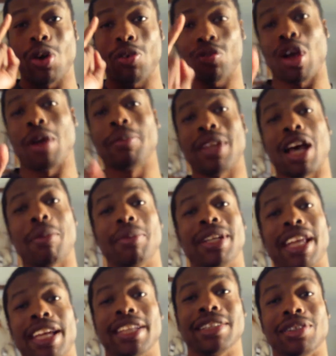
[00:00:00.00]
Whoever I'm
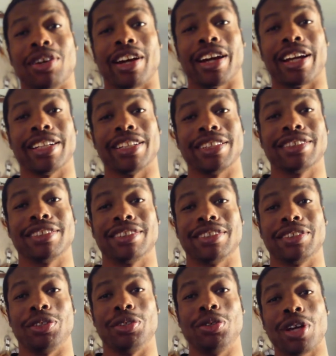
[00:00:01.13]
nominating, all right,
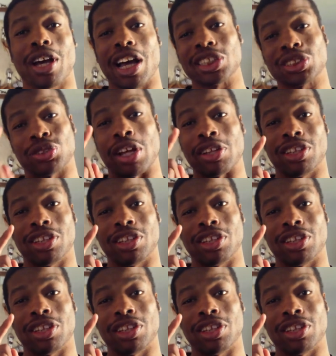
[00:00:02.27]
you guys are going